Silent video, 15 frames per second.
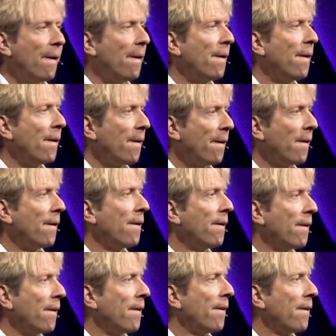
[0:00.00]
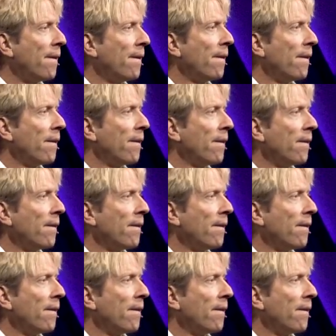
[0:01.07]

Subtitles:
(silence)